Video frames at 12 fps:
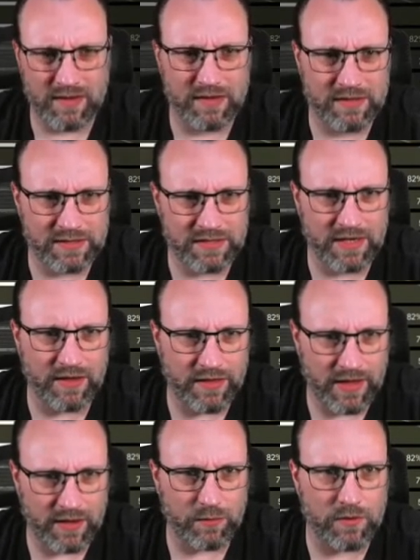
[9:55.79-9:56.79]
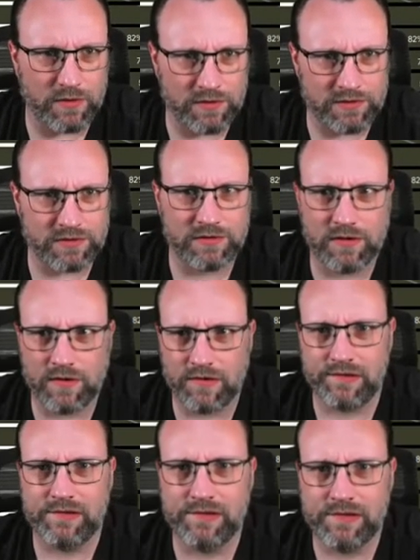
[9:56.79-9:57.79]
See how that works.
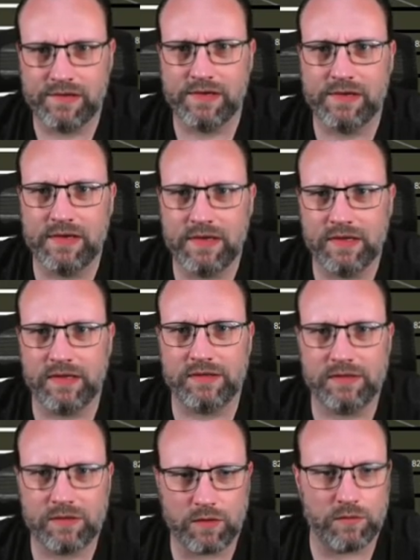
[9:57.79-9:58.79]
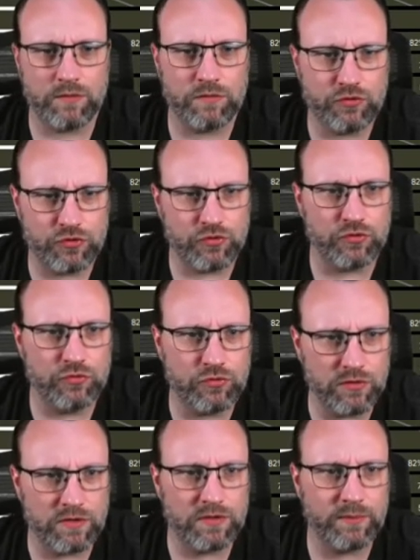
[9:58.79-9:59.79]
go to a
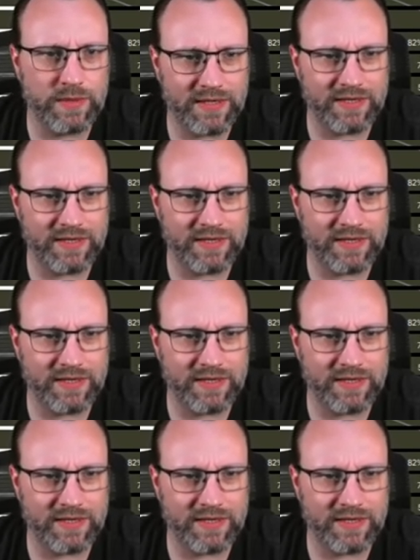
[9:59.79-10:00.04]
little bit of